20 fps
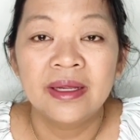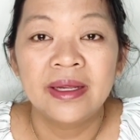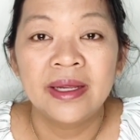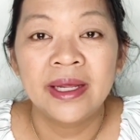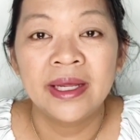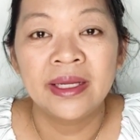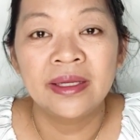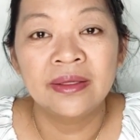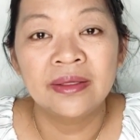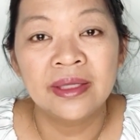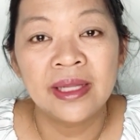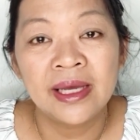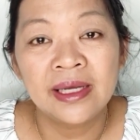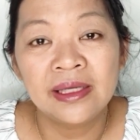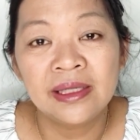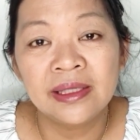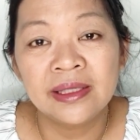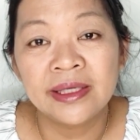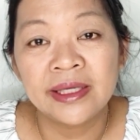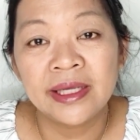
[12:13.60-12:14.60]
And
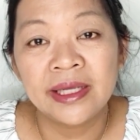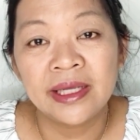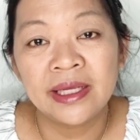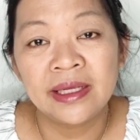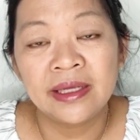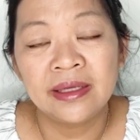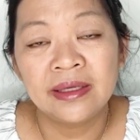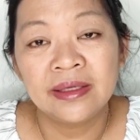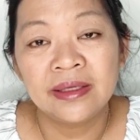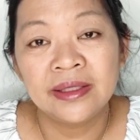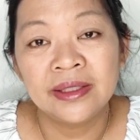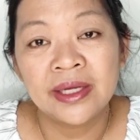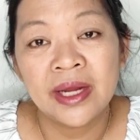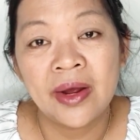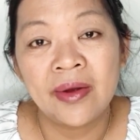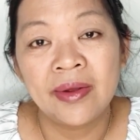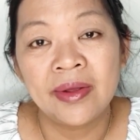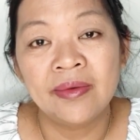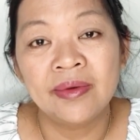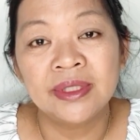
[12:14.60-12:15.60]
luckily, you
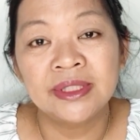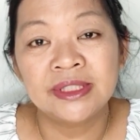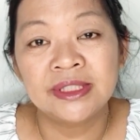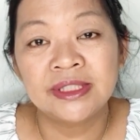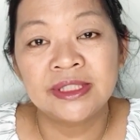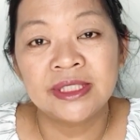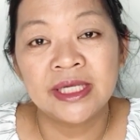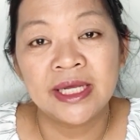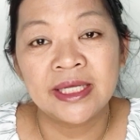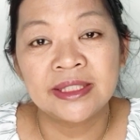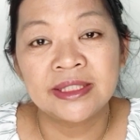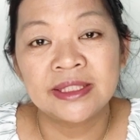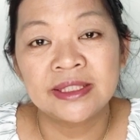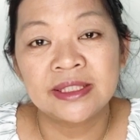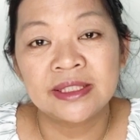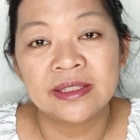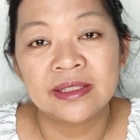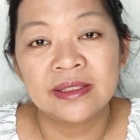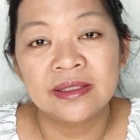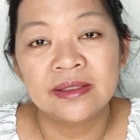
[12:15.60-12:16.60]
know, it was
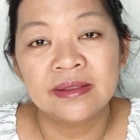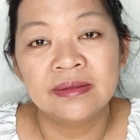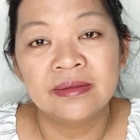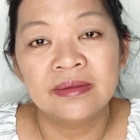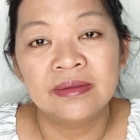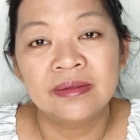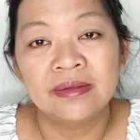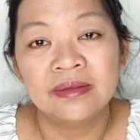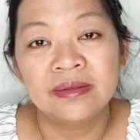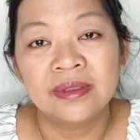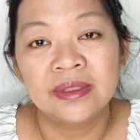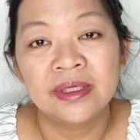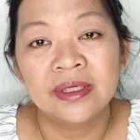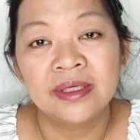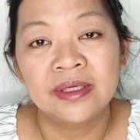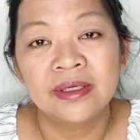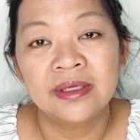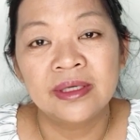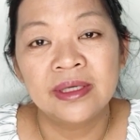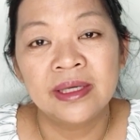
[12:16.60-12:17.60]
just
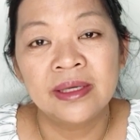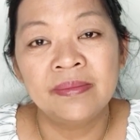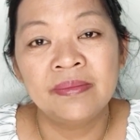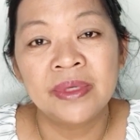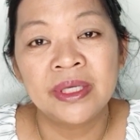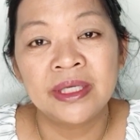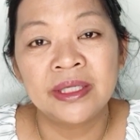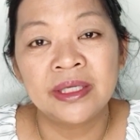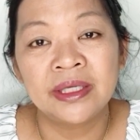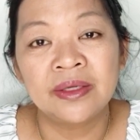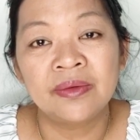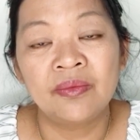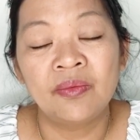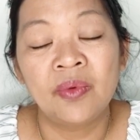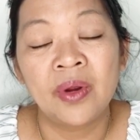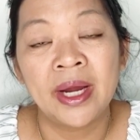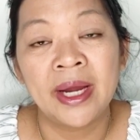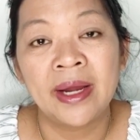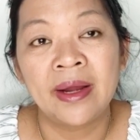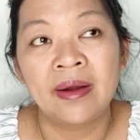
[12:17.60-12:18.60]
a meeting
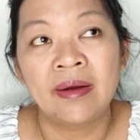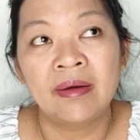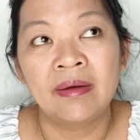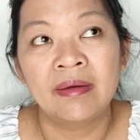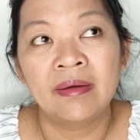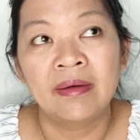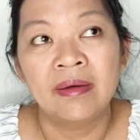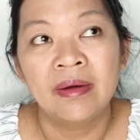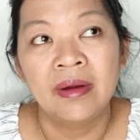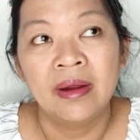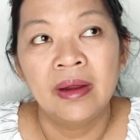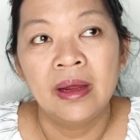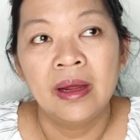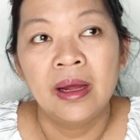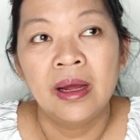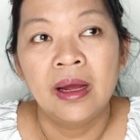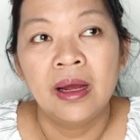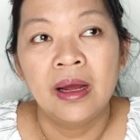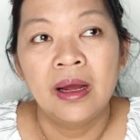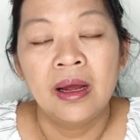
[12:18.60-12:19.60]
where
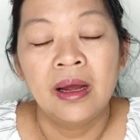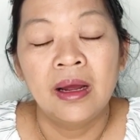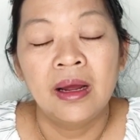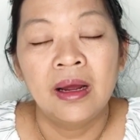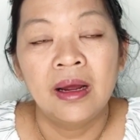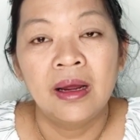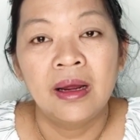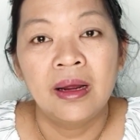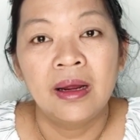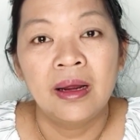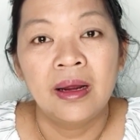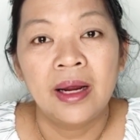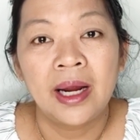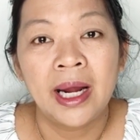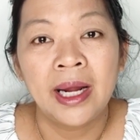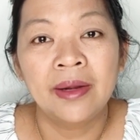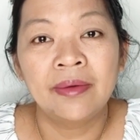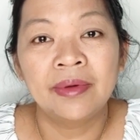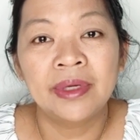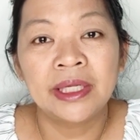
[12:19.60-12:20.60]

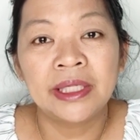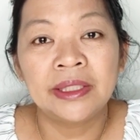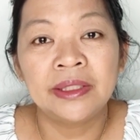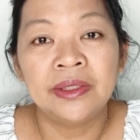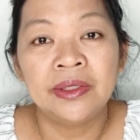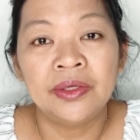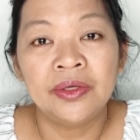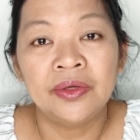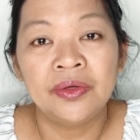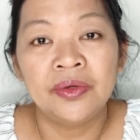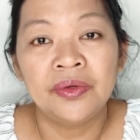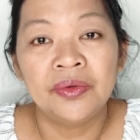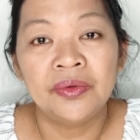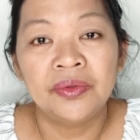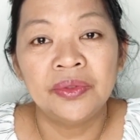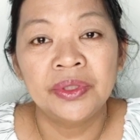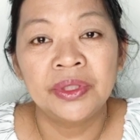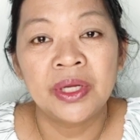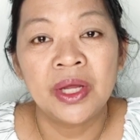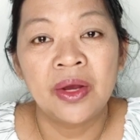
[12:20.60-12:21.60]
I already
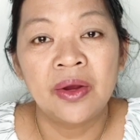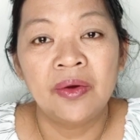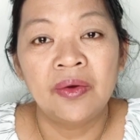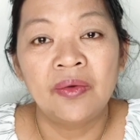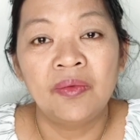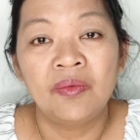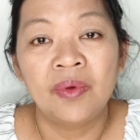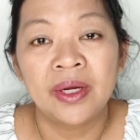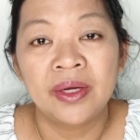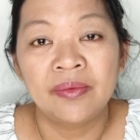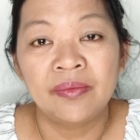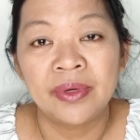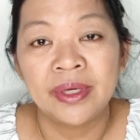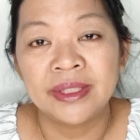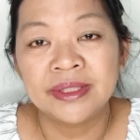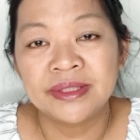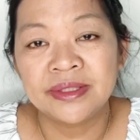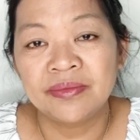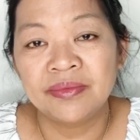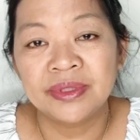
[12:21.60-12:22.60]
knew, you know, what it
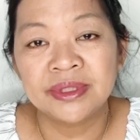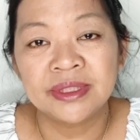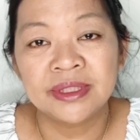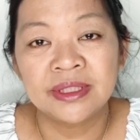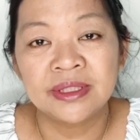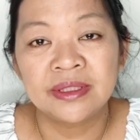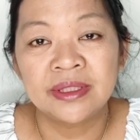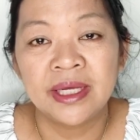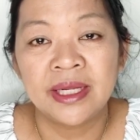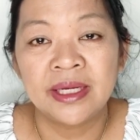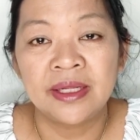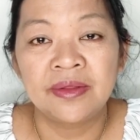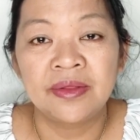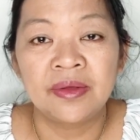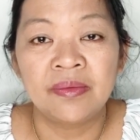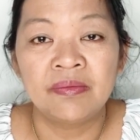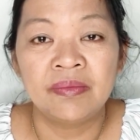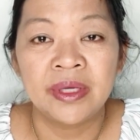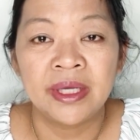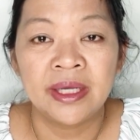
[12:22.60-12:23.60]
was. It wasn't
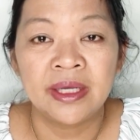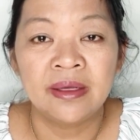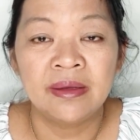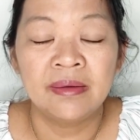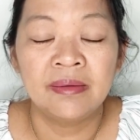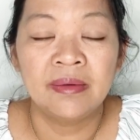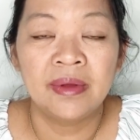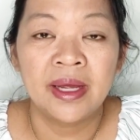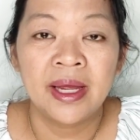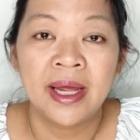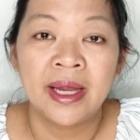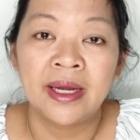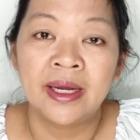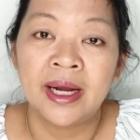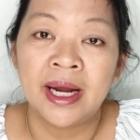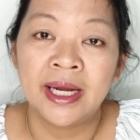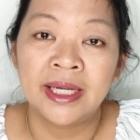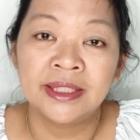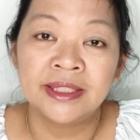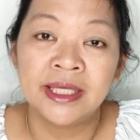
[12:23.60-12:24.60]
anything big, and
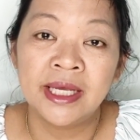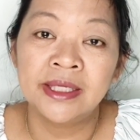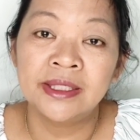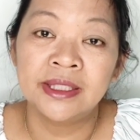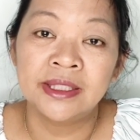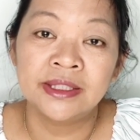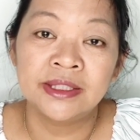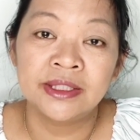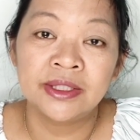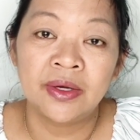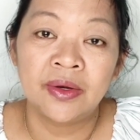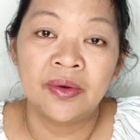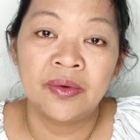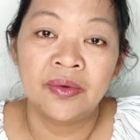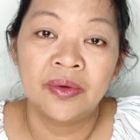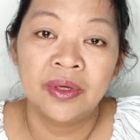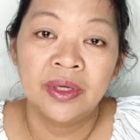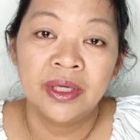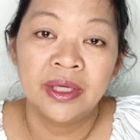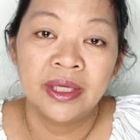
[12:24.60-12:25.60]
I attended,
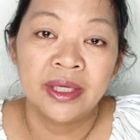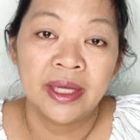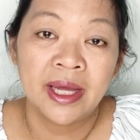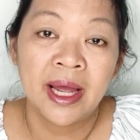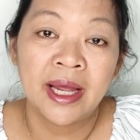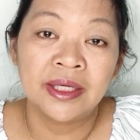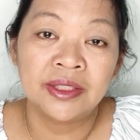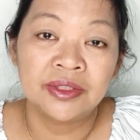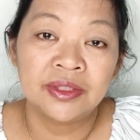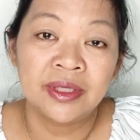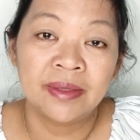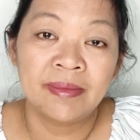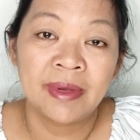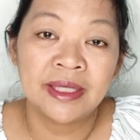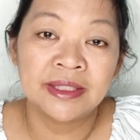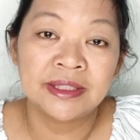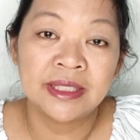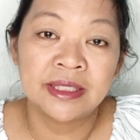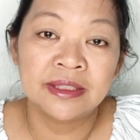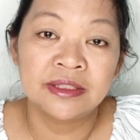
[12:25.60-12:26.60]
so I do get my
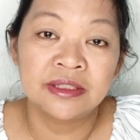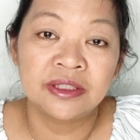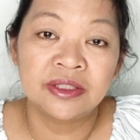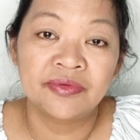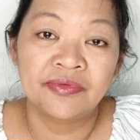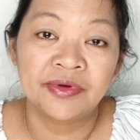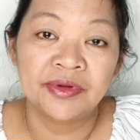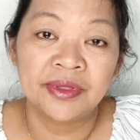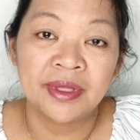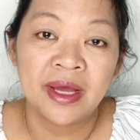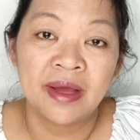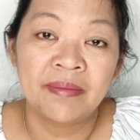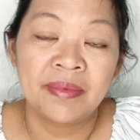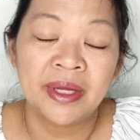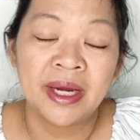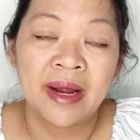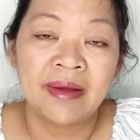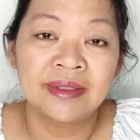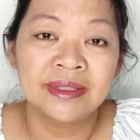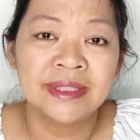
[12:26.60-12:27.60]
attendance for that,
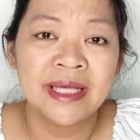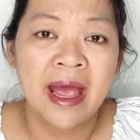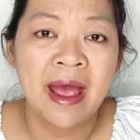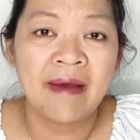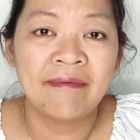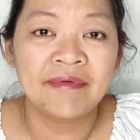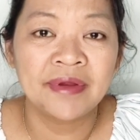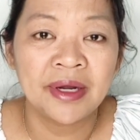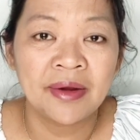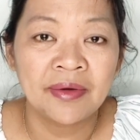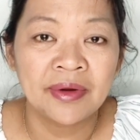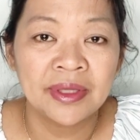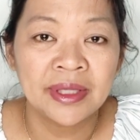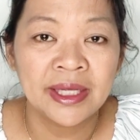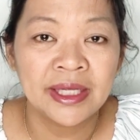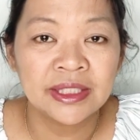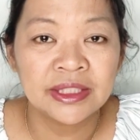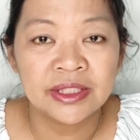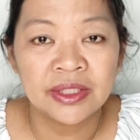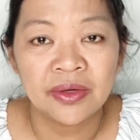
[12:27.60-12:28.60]
but I was half an hour
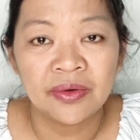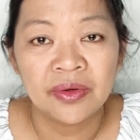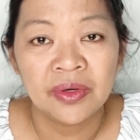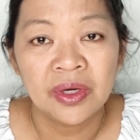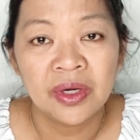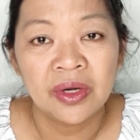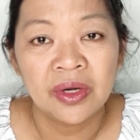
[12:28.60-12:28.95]
late. So